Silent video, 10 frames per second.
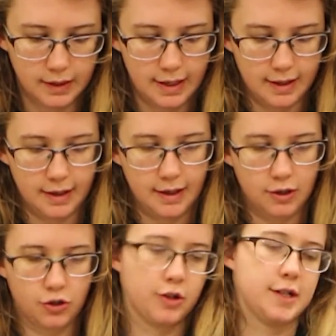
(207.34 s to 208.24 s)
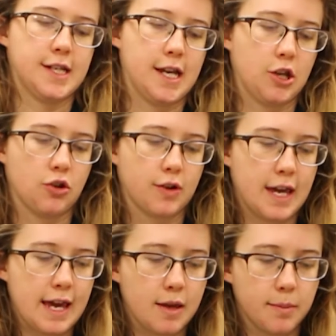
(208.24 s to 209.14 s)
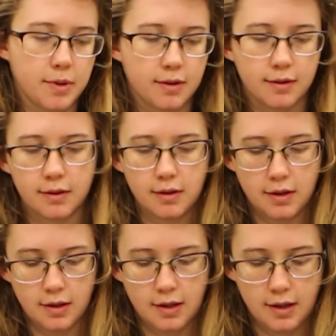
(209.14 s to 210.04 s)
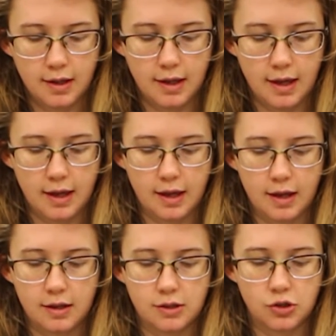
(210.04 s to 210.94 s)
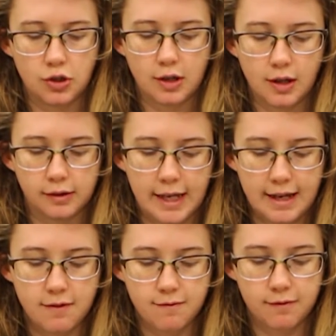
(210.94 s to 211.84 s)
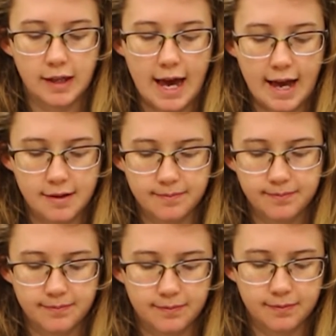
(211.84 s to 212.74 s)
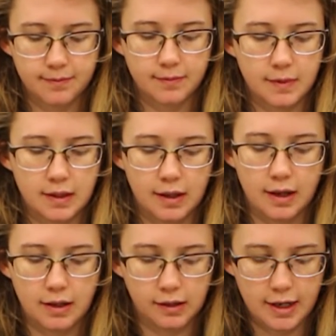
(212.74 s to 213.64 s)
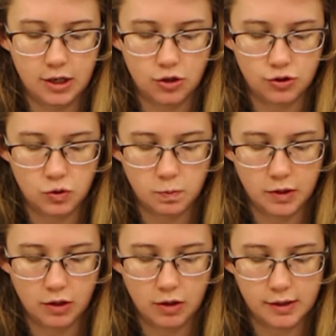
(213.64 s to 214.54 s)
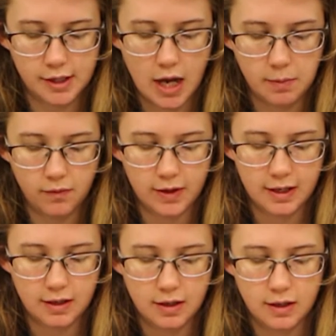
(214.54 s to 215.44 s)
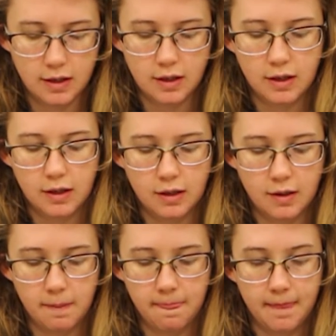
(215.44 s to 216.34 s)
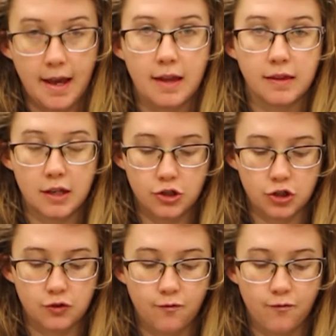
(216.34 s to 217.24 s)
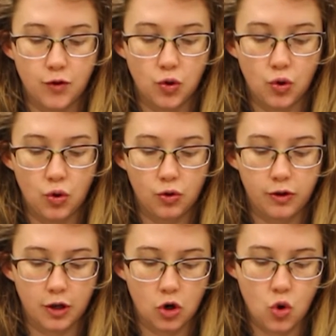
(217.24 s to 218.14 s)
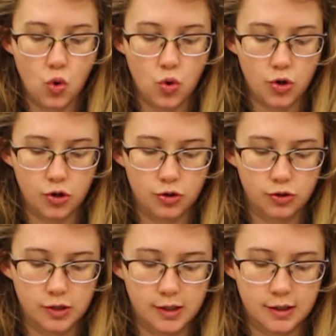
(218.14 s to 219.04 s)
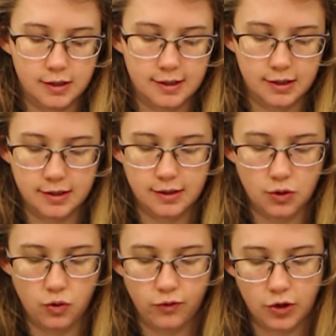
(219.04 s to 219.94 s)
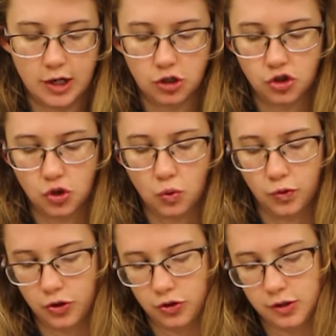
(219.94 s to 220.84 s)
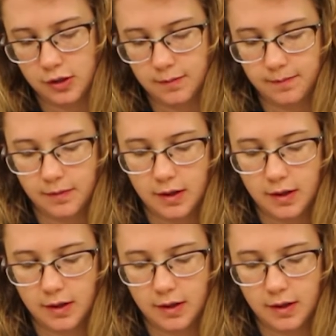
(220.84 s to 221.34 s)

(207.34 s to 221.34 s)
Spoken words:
And then you're going to take your cape and you're going to lay it flat and lay your superhero on top of it, and then just fold the corners over his shoulders.